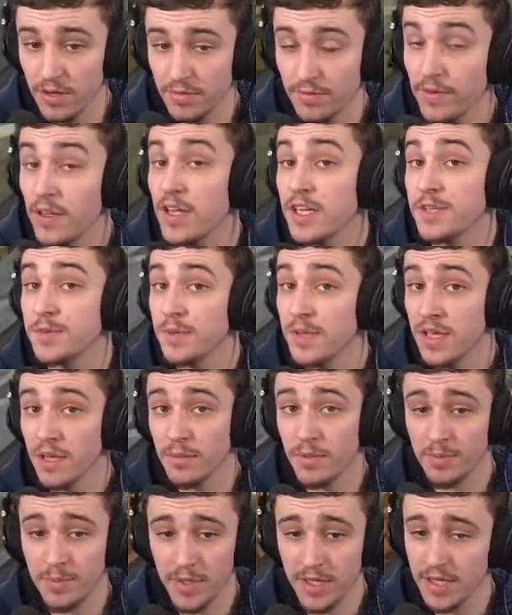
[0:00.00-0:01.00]
flesh, we
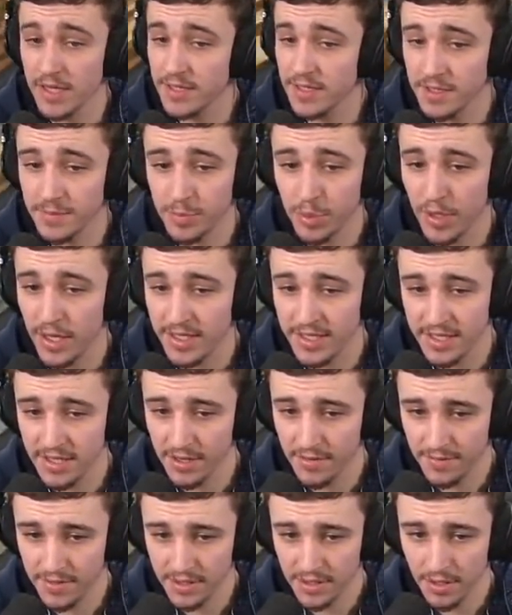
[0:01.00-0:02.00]
come up here because there's plenty
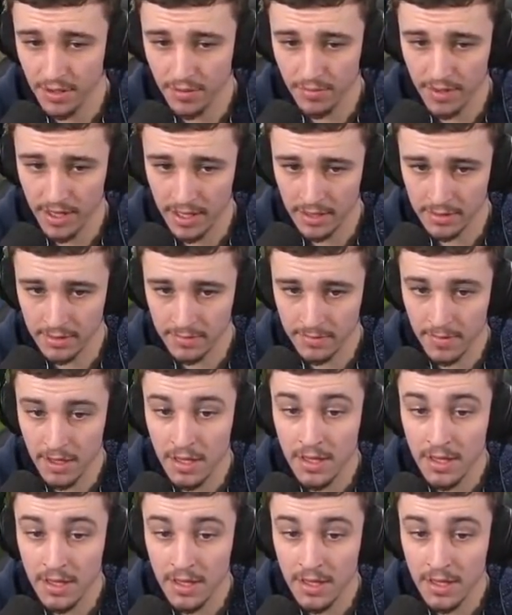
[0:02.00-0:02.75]
of it to go around.